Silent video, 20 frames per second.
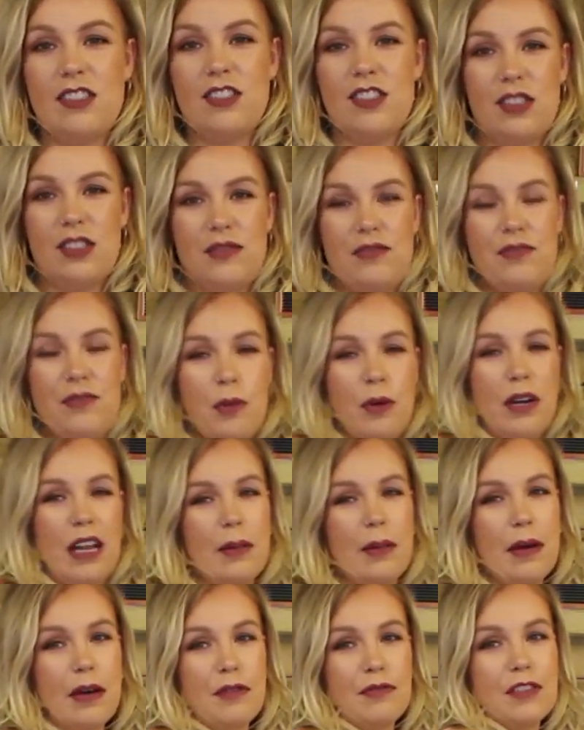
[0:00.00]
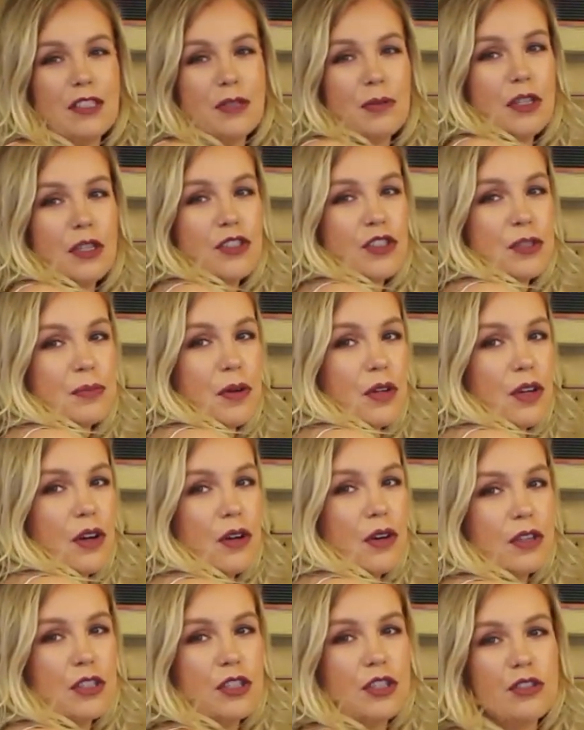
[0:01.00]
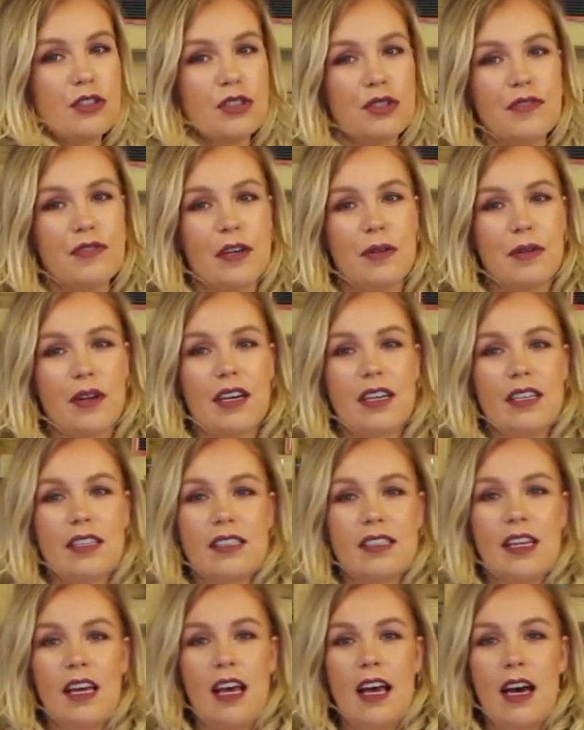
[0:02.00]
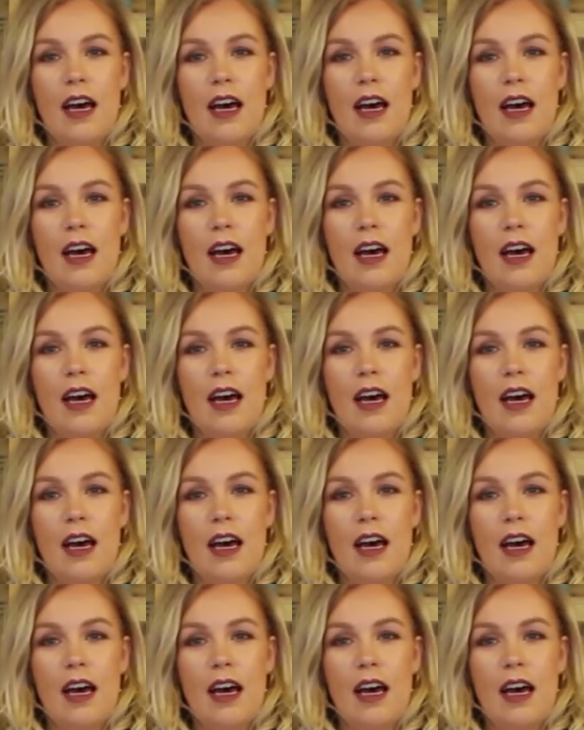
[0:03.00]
It's just one of them outfits where you just put it on and you just feel nice.